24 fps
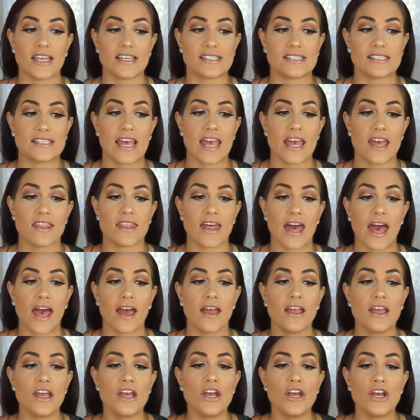they say
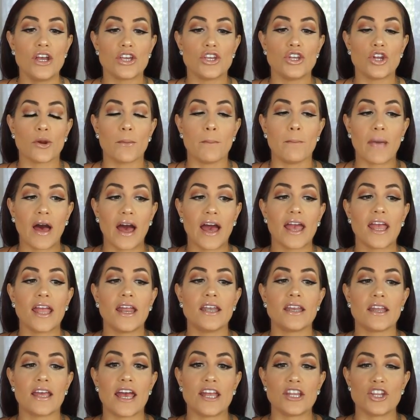that your
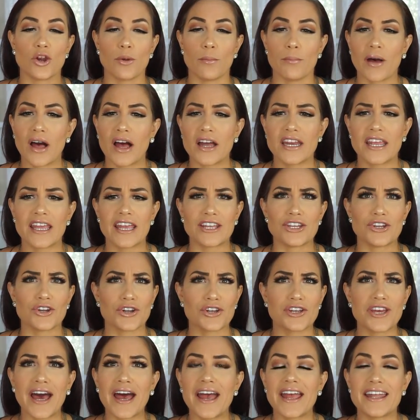mind and your body and your
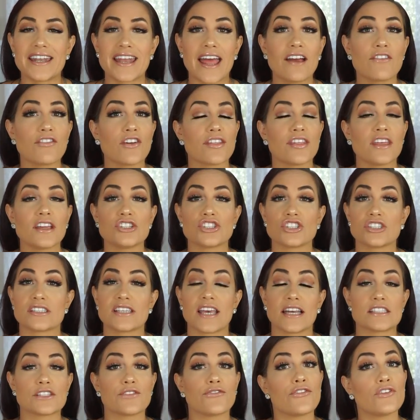gut and everything just
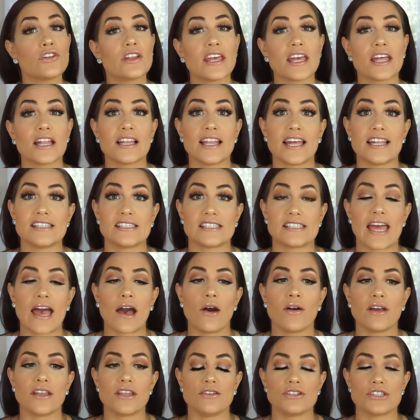gets fully cleansed
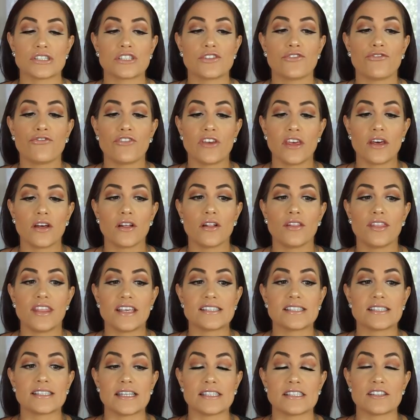out and you just feel
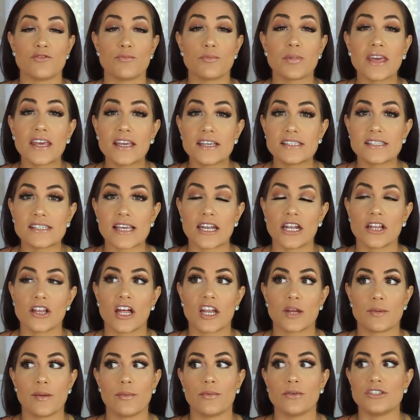this sense of peace and a
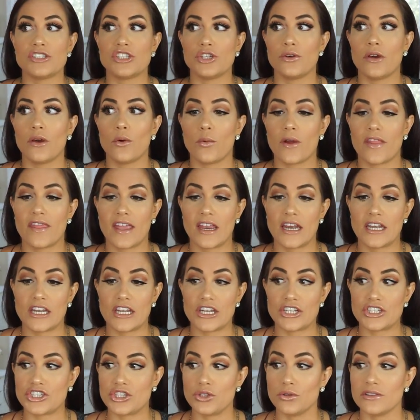lot of people do it when they
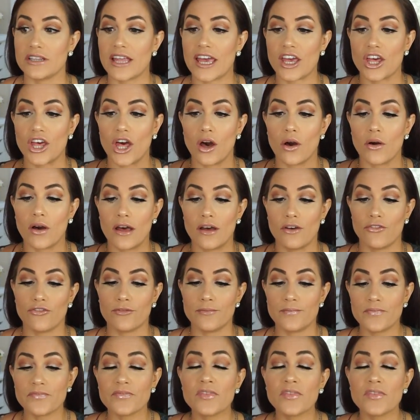need to let go of